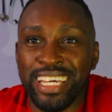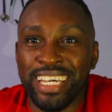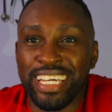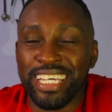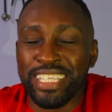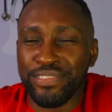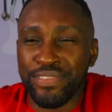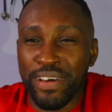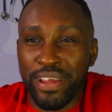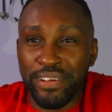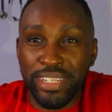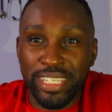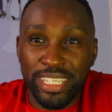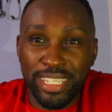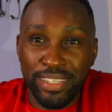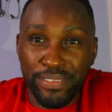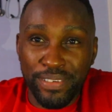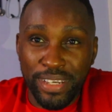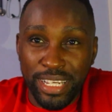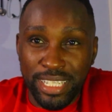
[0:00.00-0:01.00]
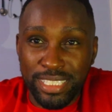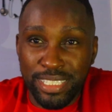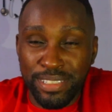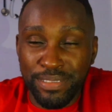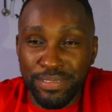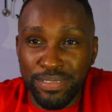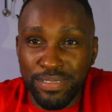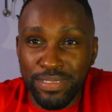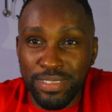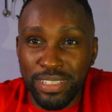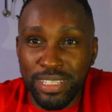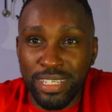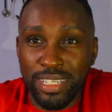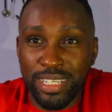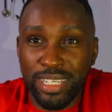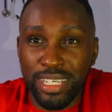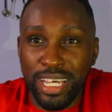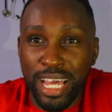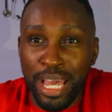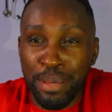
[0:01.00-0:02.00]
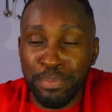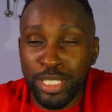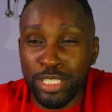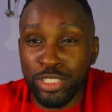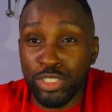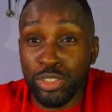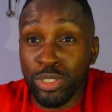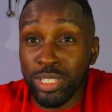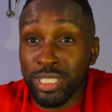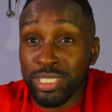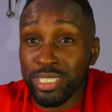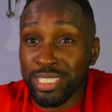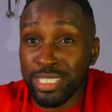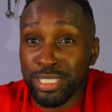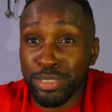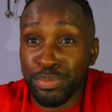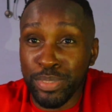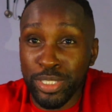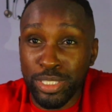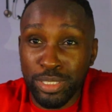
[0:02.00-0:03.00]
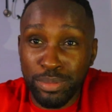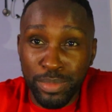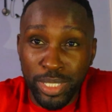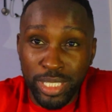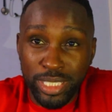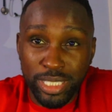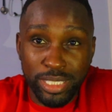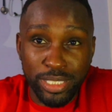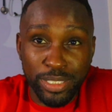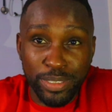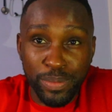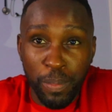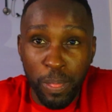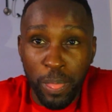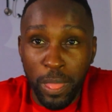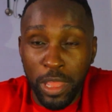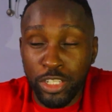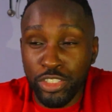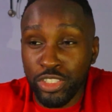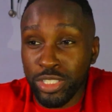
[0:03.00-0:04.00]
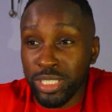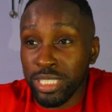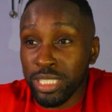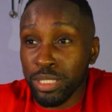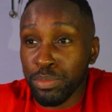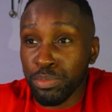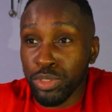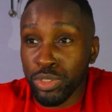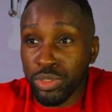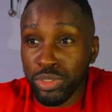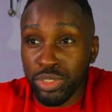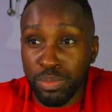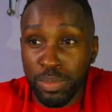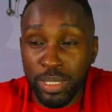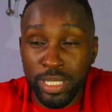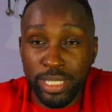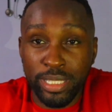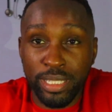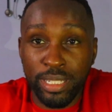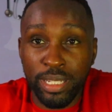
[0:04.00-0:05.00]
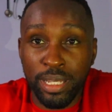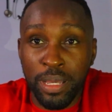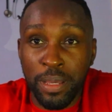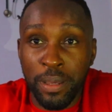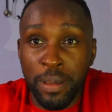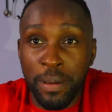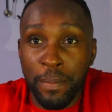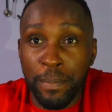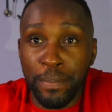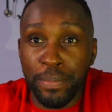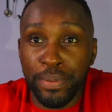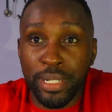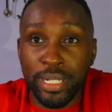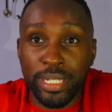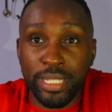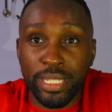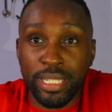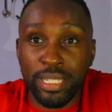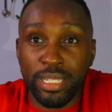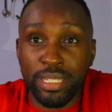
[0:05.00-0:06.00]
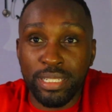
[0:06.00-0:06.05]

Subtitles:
it's very ineffective. I mean, you can still build muscle using the bro split, but